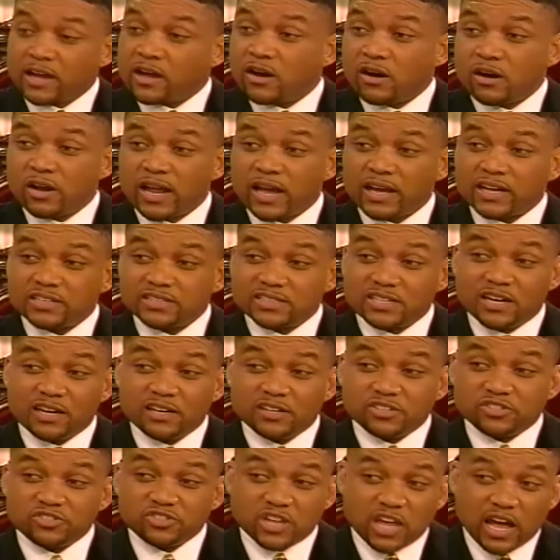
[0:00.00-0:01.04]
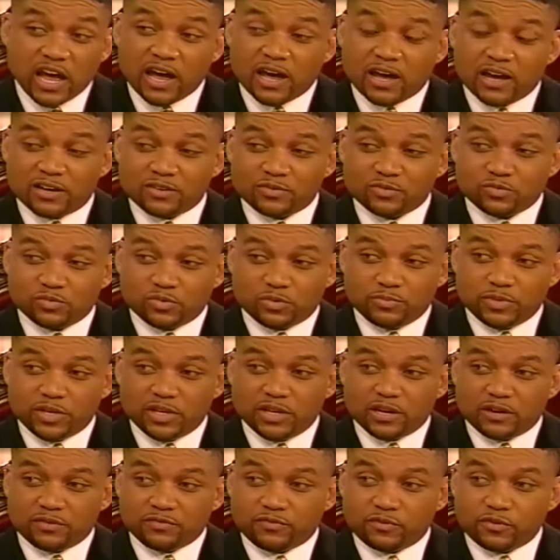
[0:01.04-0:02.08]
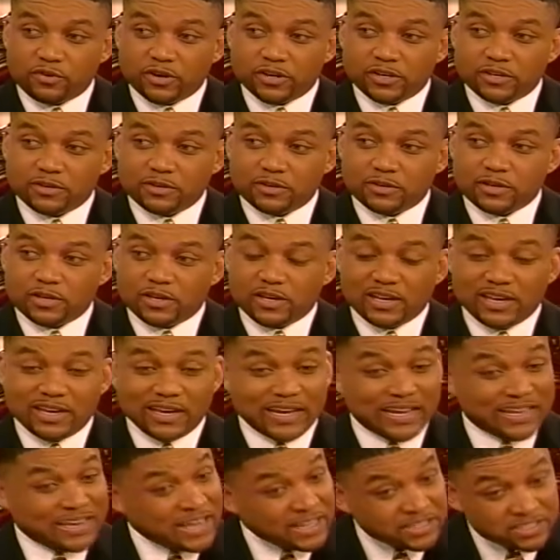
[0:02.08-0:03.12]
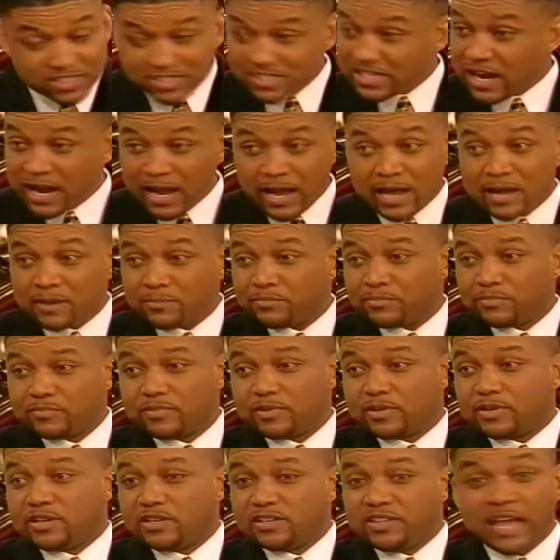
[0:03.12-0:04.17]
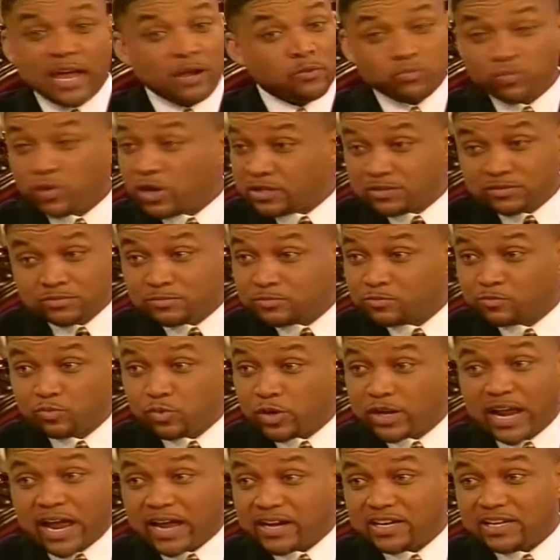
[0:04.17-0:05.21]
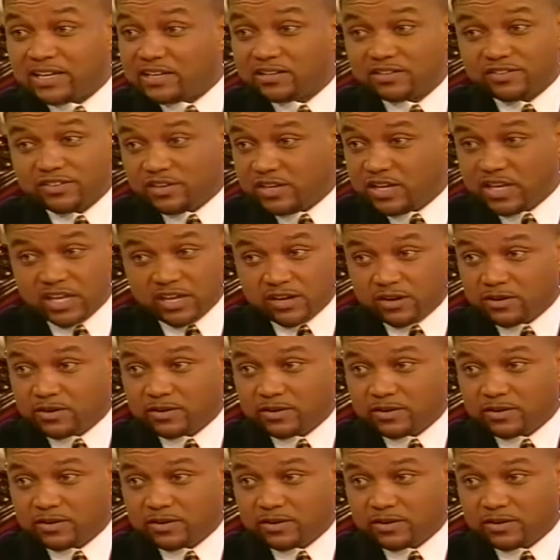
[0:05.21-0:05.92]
all I can tell you is God will be there for you. And at the time, that wasn't what I needed to hear.